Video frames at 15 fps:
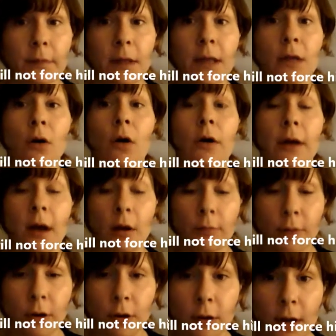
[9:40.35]
he can't
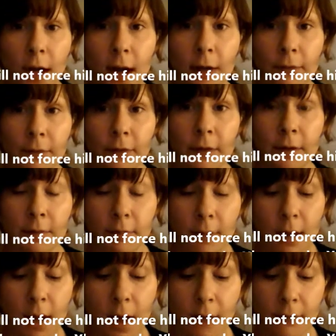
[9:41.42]
help you. You have to
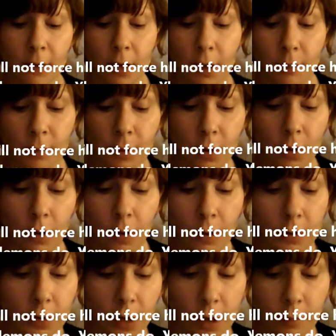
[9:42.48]
have an open heart
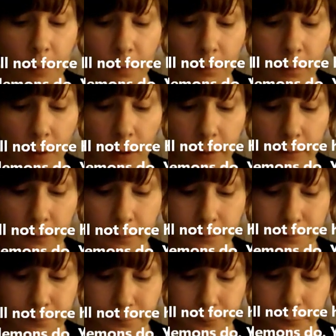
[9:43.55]
and an open mind.
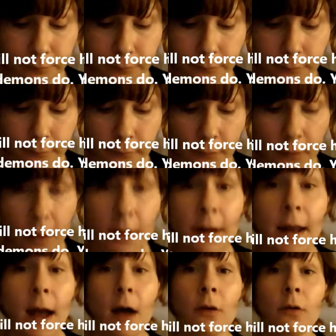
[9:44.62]

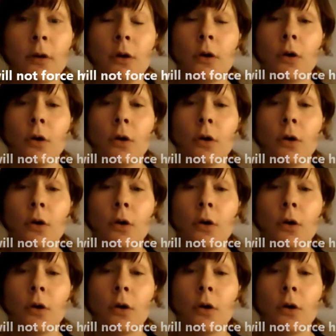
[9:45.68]
Now,